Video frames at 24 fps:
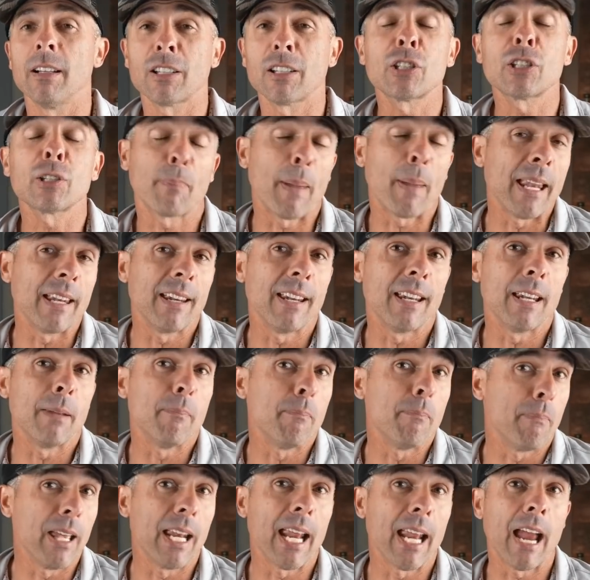suspended
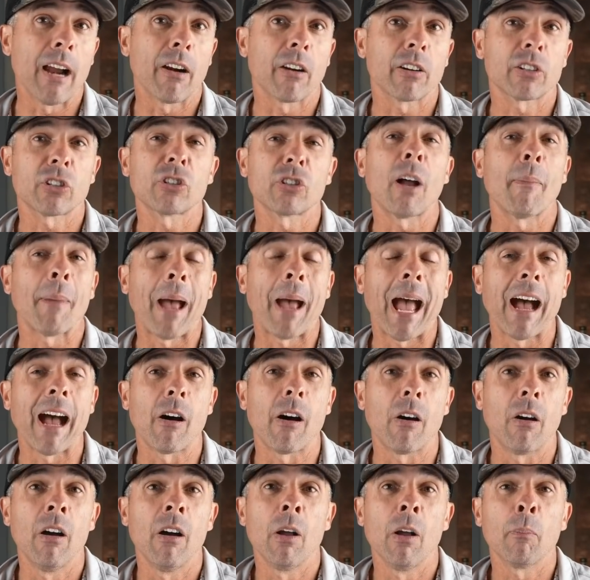in midair
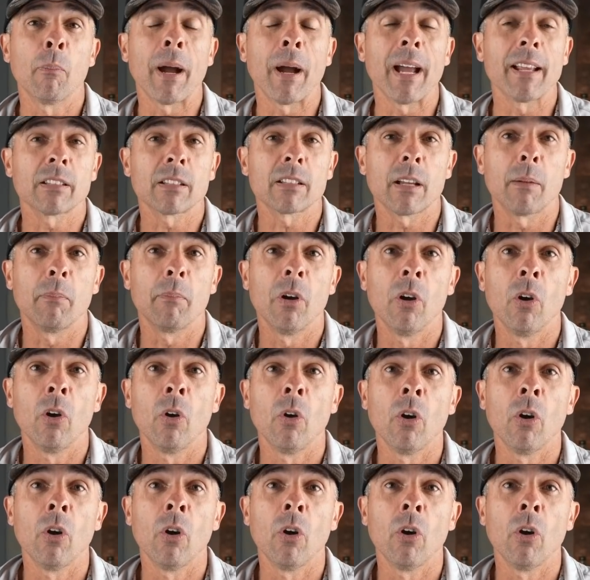somehow by some